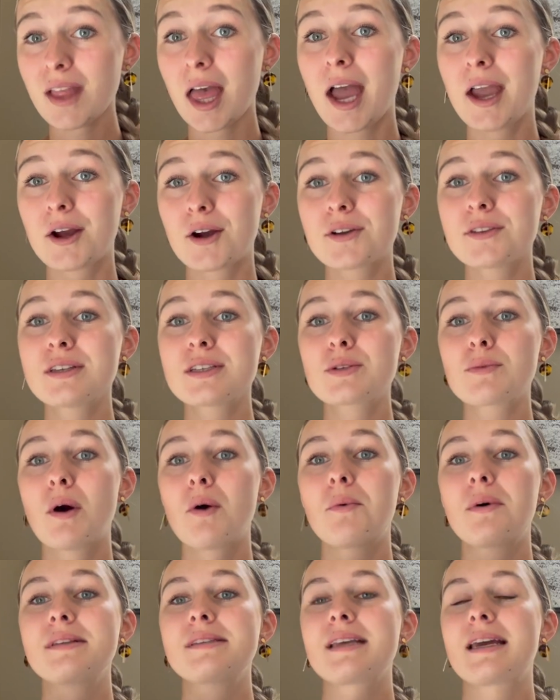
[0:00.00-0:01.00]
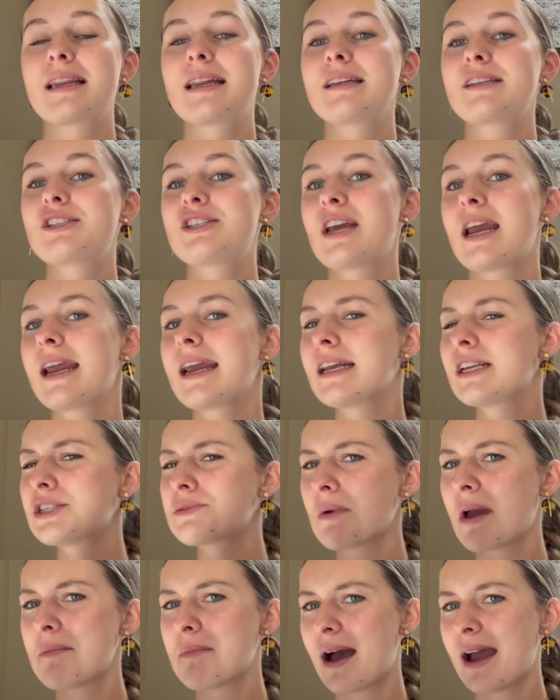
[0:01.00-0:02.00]
I heard this quote once and it changed
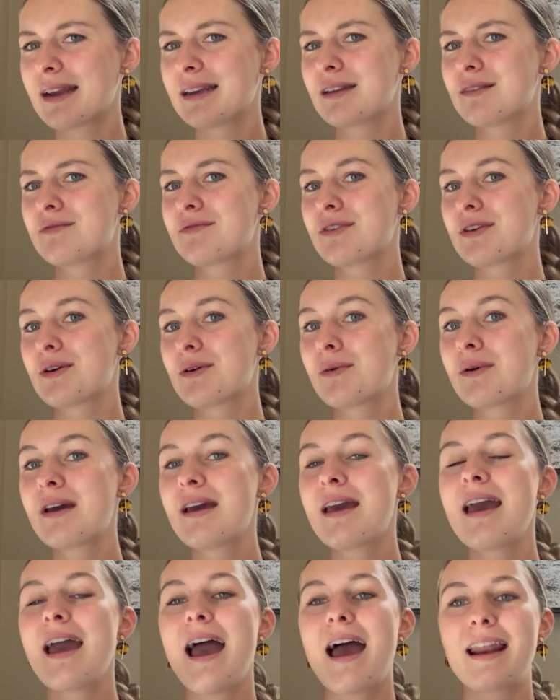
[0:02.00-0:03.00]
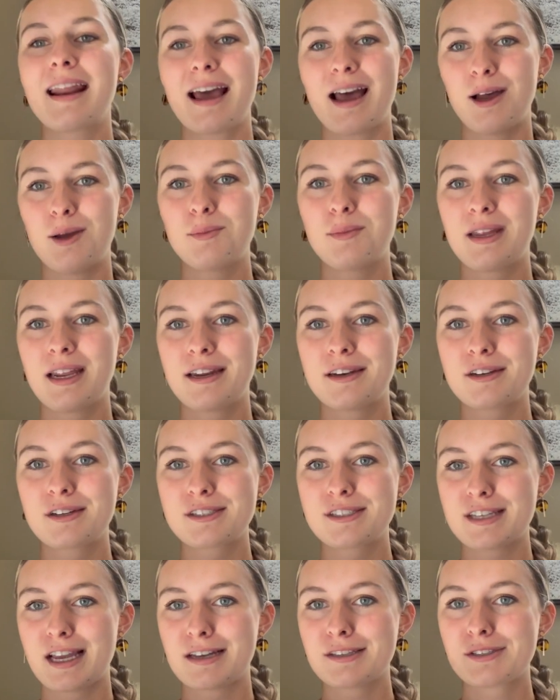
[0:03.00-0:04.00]
my mind and view, and it helped me to
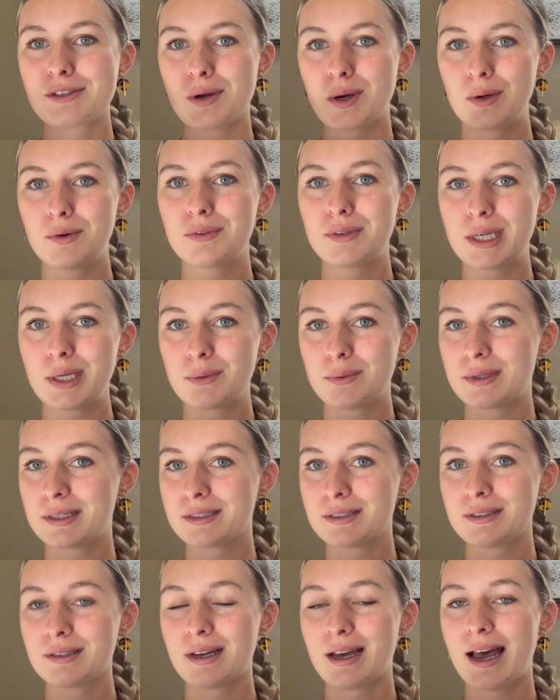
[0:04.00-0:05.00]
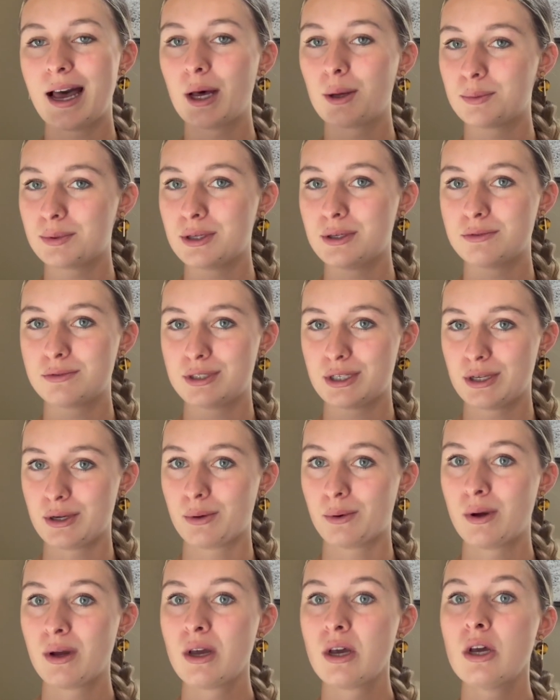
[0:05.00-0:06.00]
understand, so hopefully it will help you
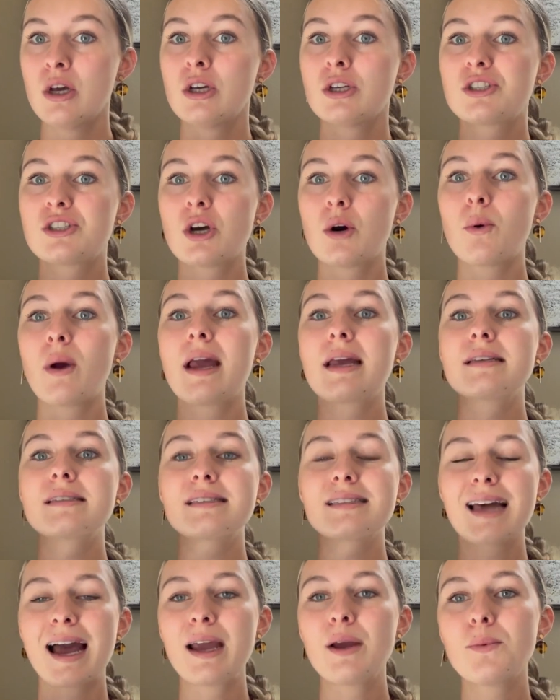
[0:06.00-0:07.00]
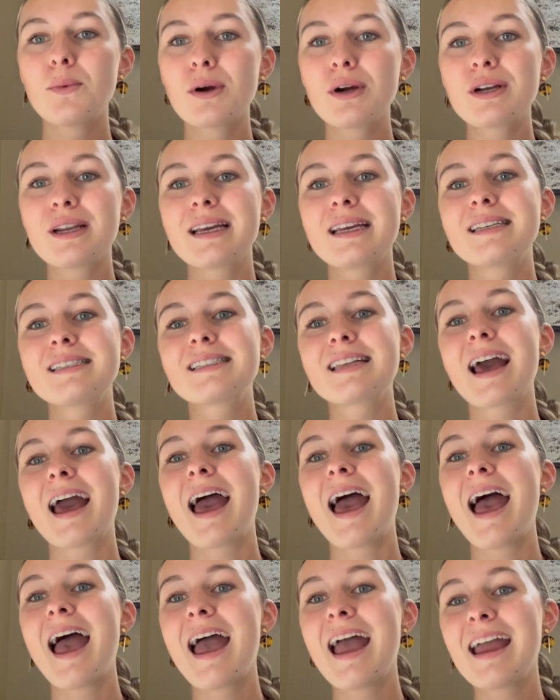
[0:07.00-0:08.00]
too. So a sight word is
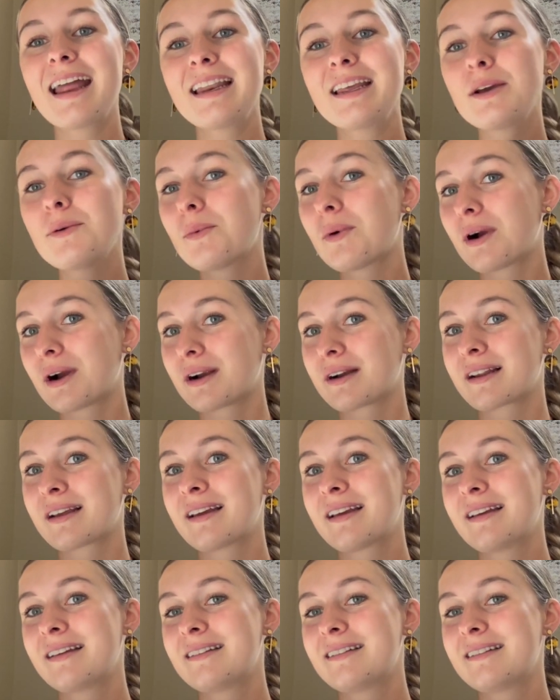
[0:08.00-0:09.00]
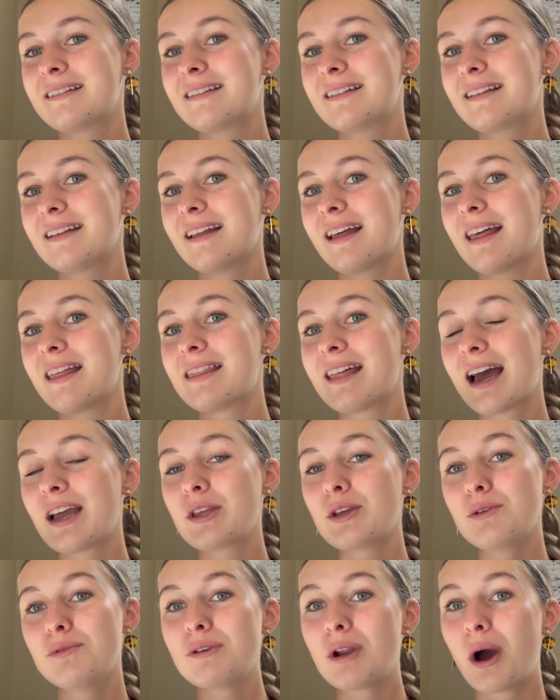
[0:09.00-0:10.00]
any word that
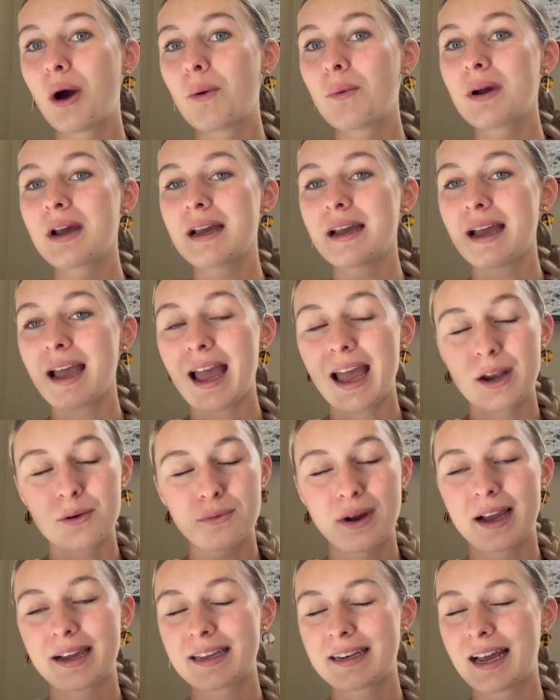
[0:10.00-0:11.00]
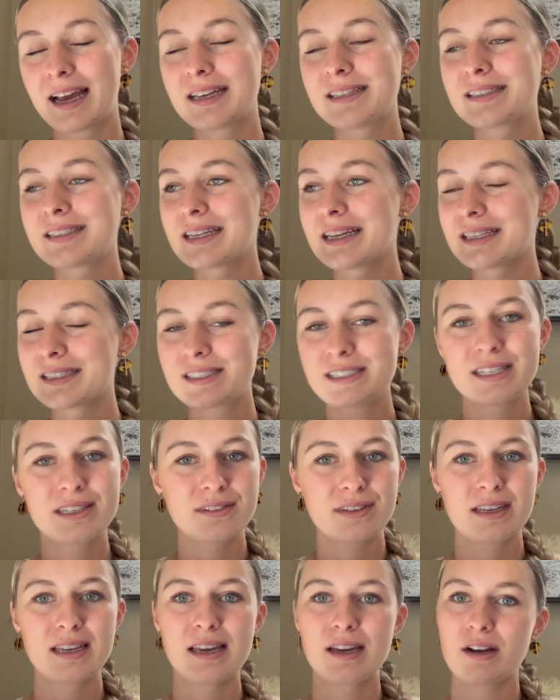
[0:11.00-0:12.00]
you know and recognized
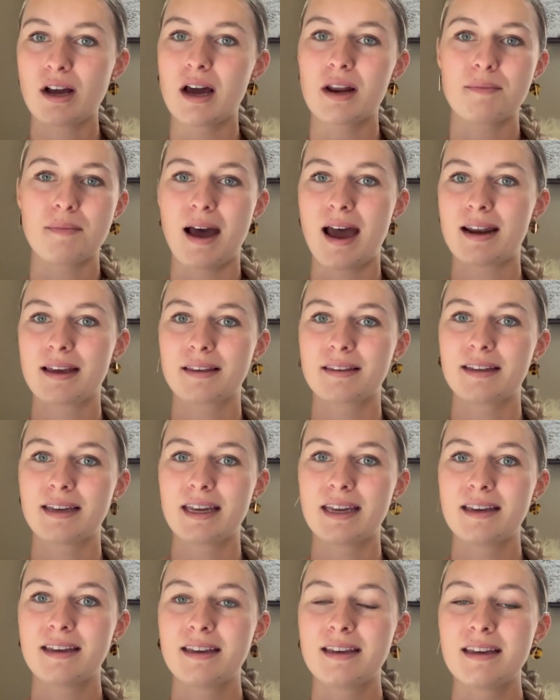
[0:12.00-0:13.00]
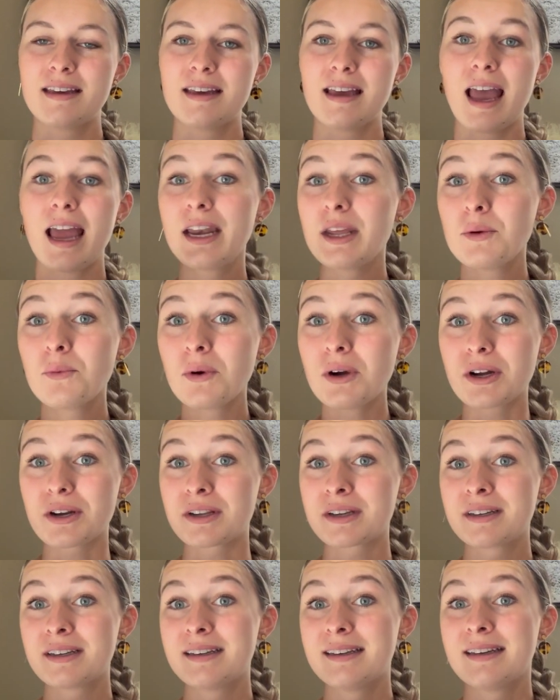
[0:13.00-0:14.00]
instantly and automatically. Any
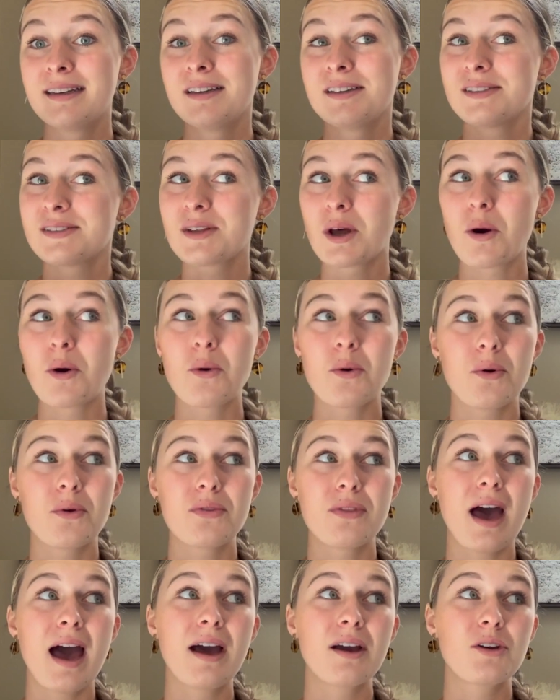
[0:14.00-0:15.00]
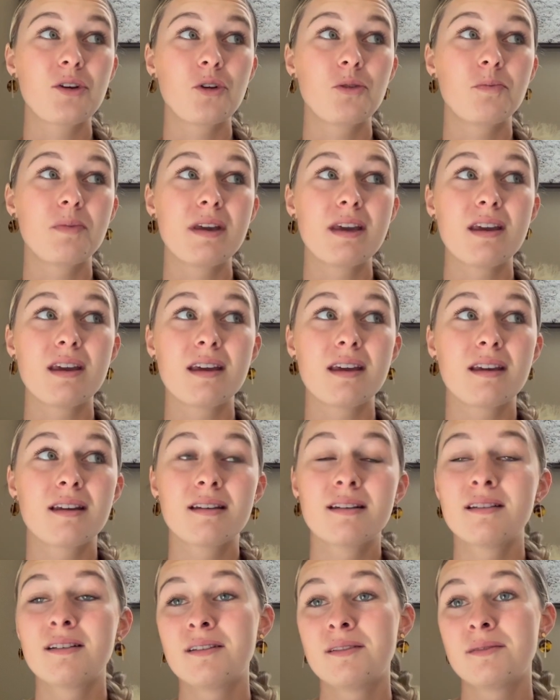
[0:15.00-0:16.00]
word. So that could
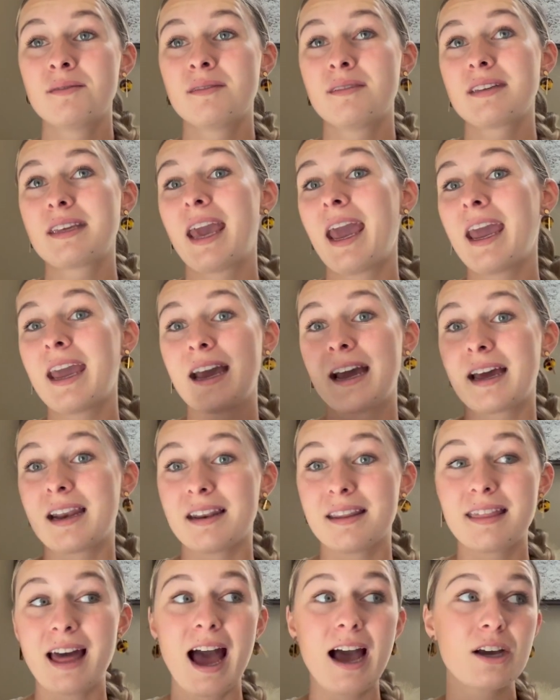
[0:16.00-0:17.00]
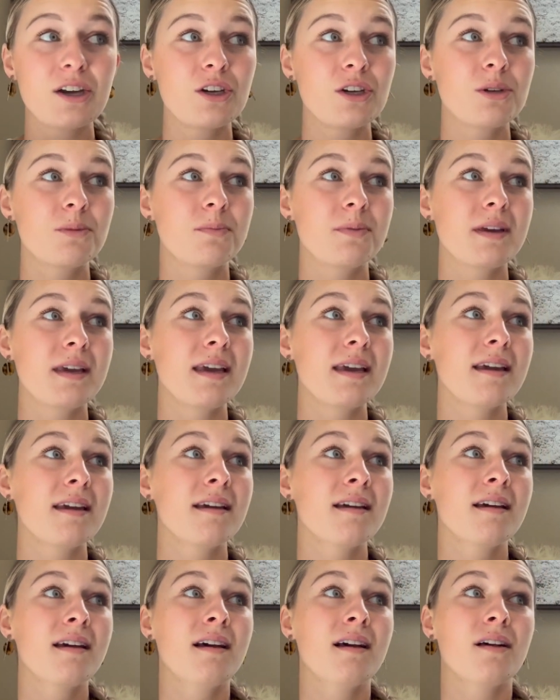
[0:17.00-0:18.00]
be can, that could
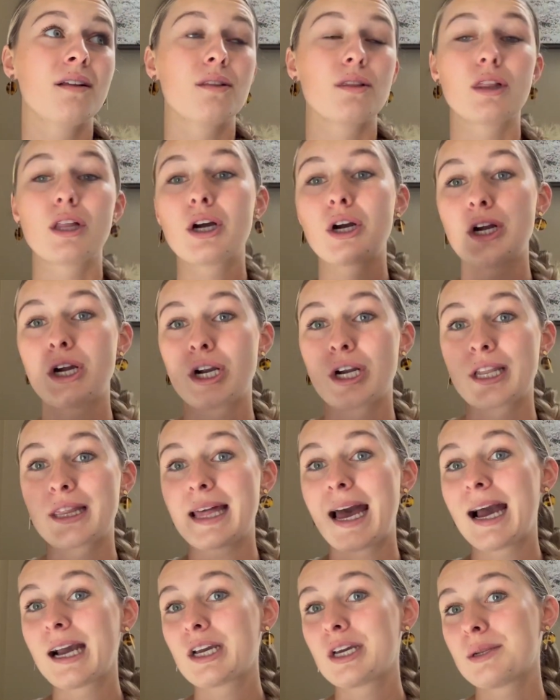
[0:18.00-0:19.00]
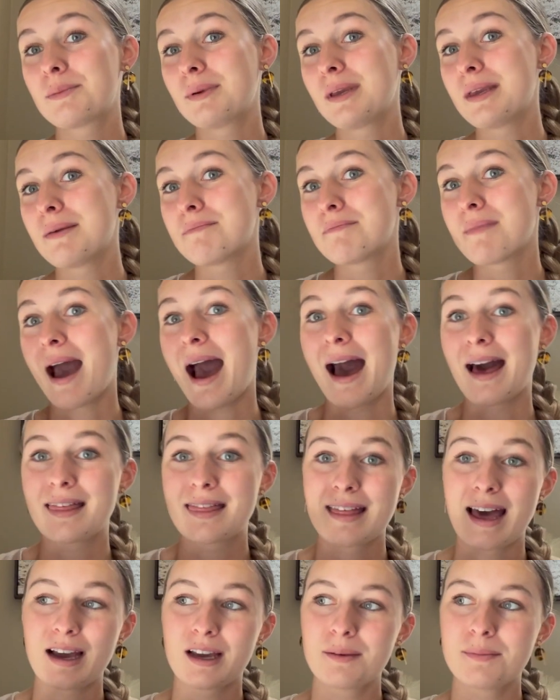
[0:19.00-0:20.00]
be learn, that could be math,
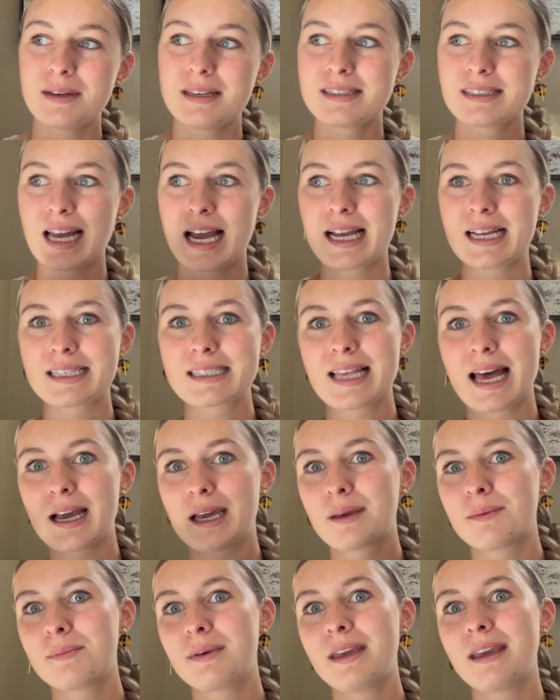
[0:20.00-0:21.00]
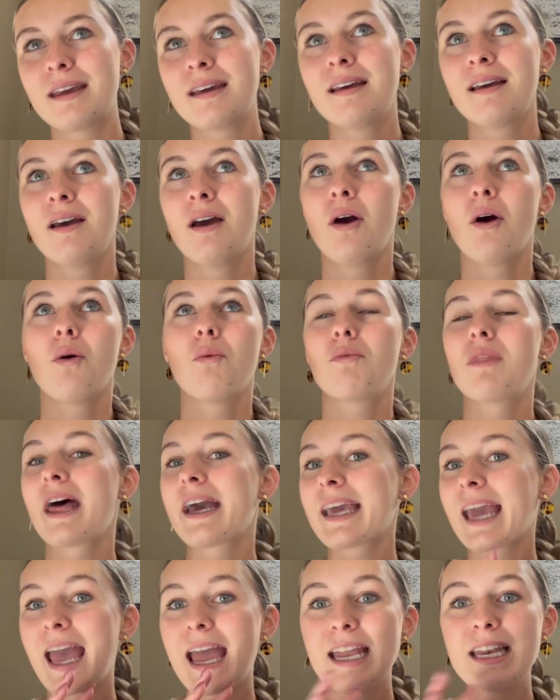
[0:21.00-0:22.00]
that could be science, that could be
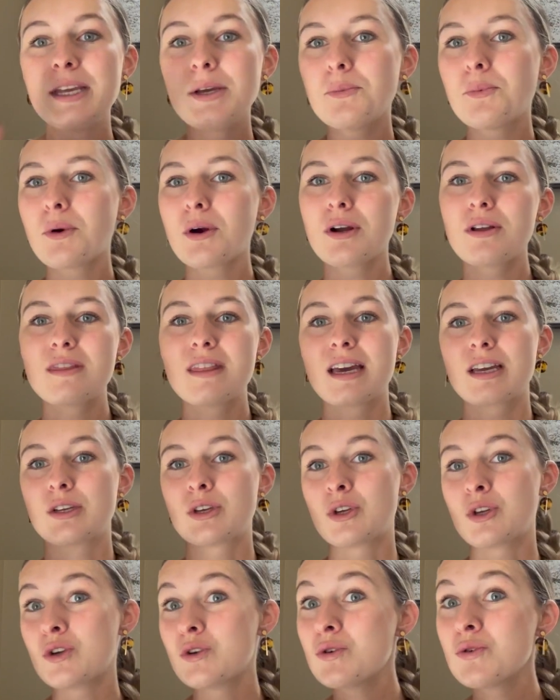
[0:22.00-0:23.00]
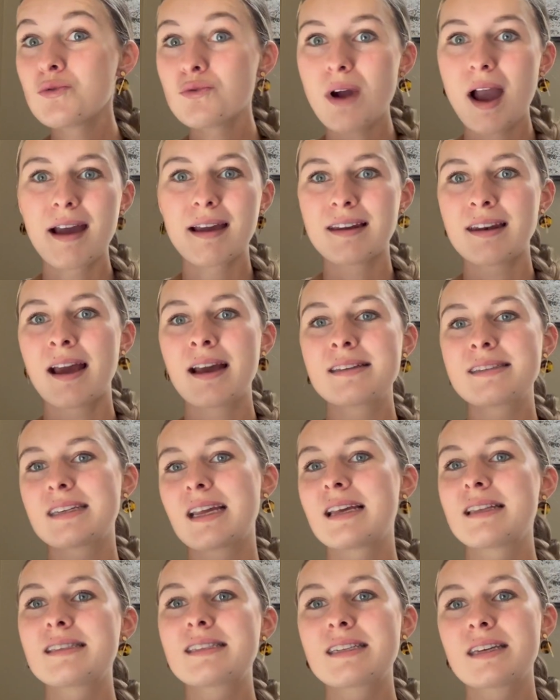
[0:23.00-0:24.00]
like any word that you recognize
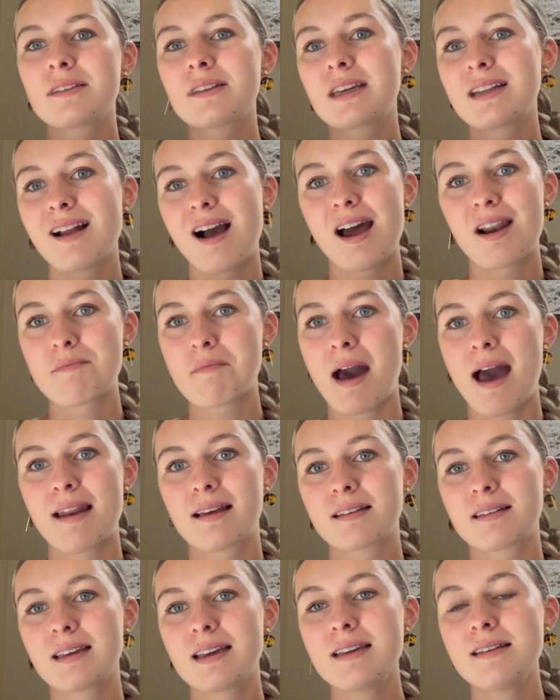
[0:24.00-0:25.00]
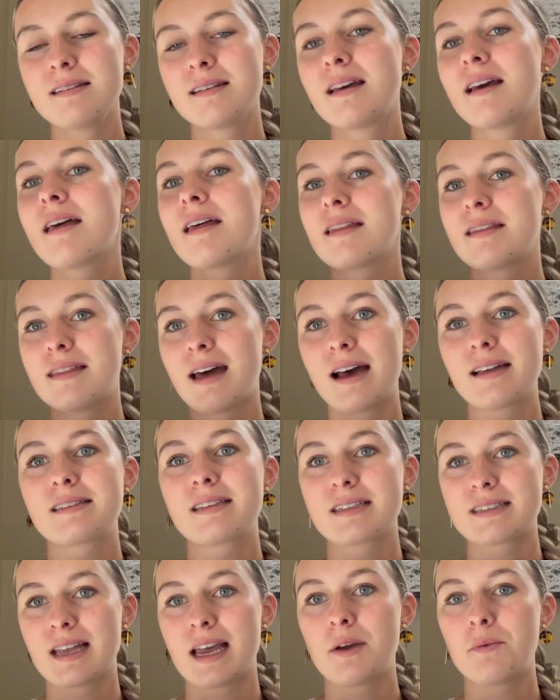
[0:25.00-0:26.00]
instantly and automatically. That's a
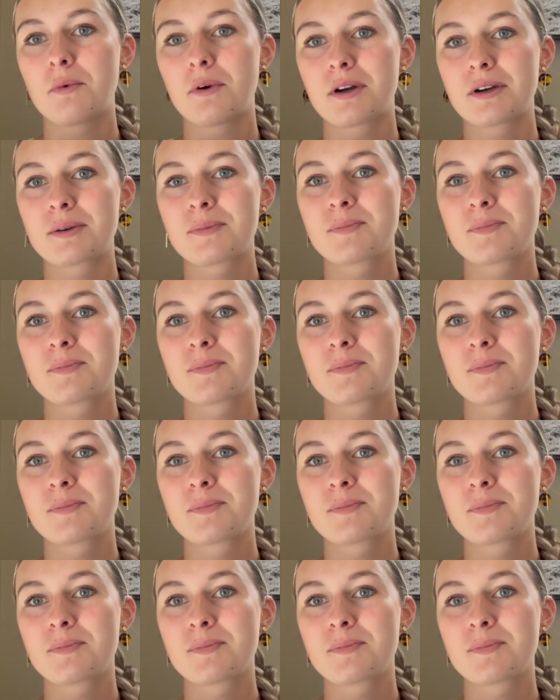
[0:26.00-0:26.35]
sight word.